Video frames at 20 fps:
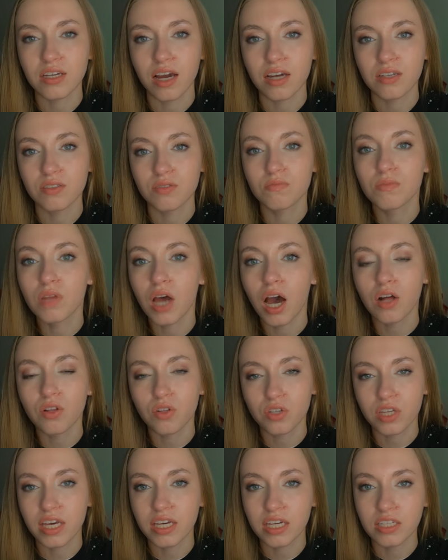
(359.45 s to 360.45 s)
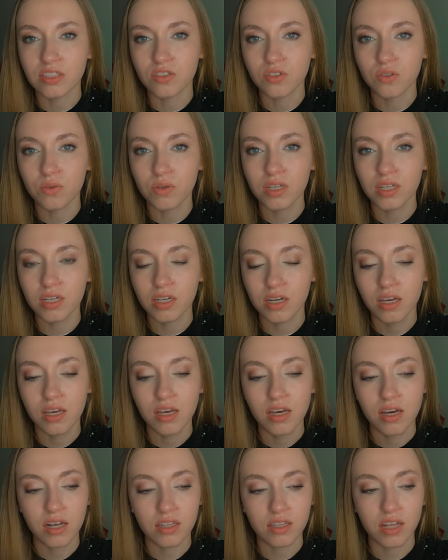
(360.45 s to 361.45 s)
I'm not looking into it.
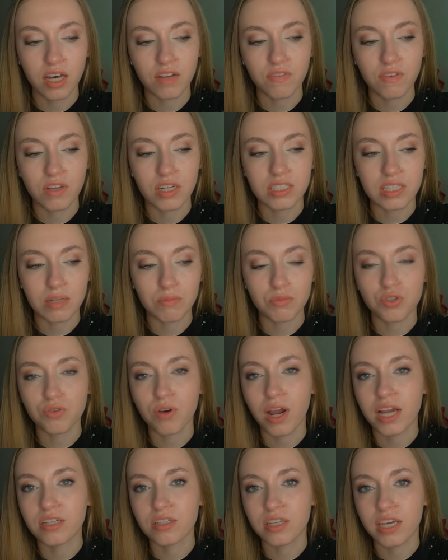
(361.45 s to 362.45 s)
A lot of it is I'm trying to